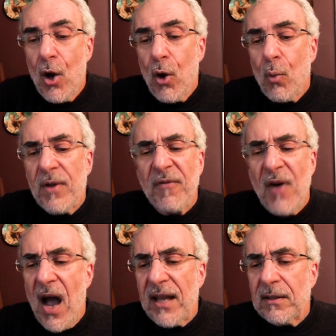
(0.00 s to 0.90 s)
we
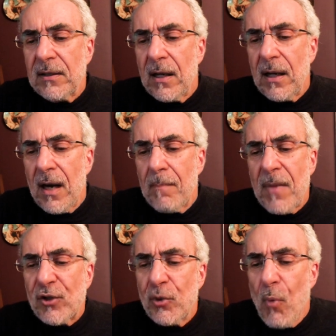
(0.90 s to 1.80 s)
find a
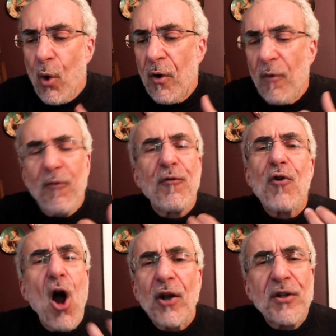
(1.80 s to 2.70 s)
much more
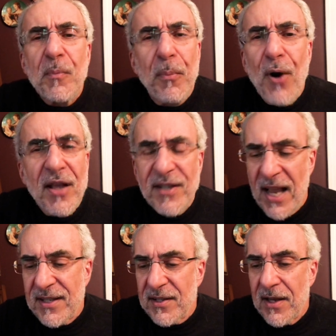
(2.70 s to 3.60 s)
fraught
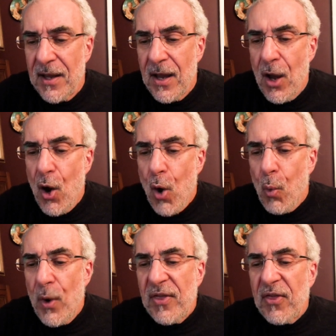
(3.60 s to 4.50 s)
process
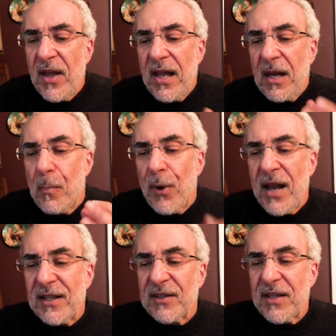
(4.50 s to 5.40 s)
with
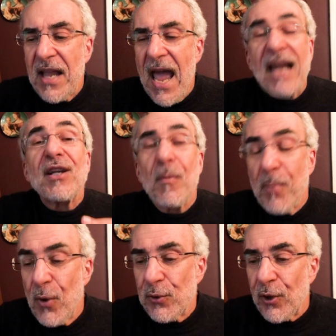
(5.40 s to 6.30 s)
librettist and
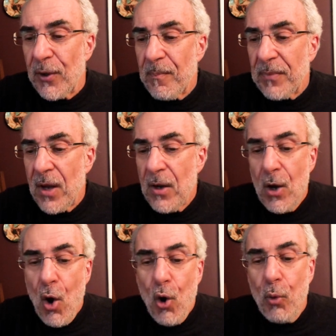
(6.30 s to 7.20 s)
composer,
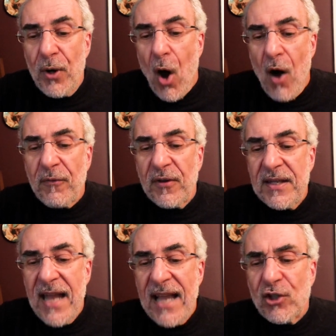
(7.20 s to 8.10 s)
who would
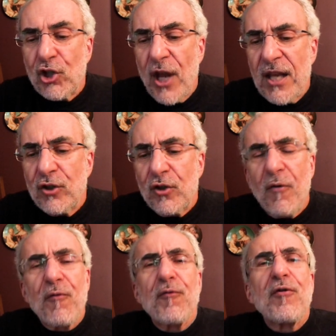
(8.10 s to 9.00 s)
often exchange
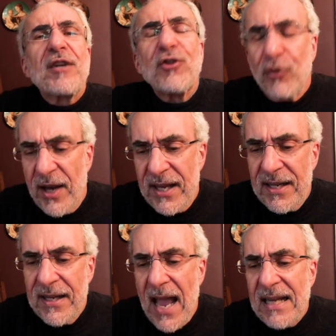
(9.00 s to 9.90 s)

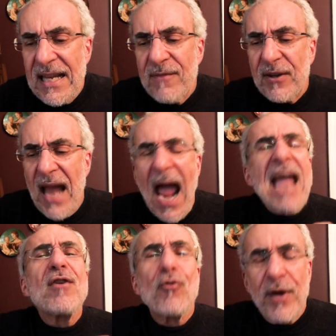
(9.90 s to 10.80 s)
frustrated and even
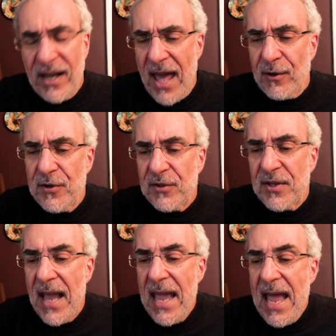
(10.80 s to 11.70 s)
angry letters
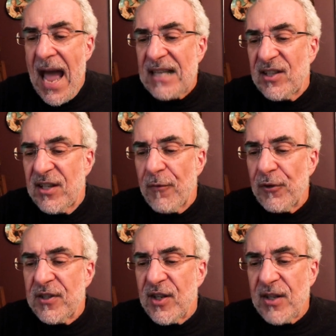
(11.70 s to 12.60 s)
as
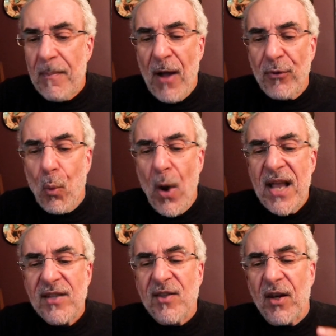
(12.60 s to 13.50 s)
differences about the
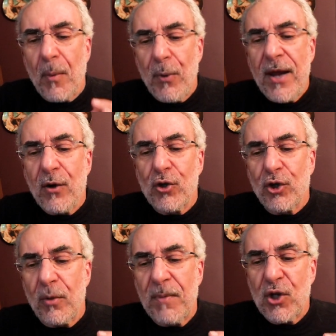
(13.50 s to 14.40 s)
ways the libretto
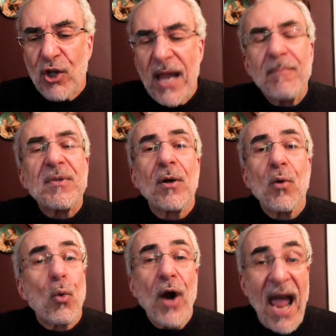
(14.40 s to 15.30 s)
should be shaped
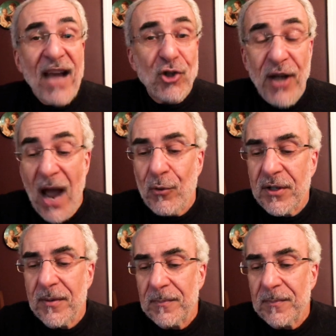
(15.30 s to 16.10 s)
were hashed out.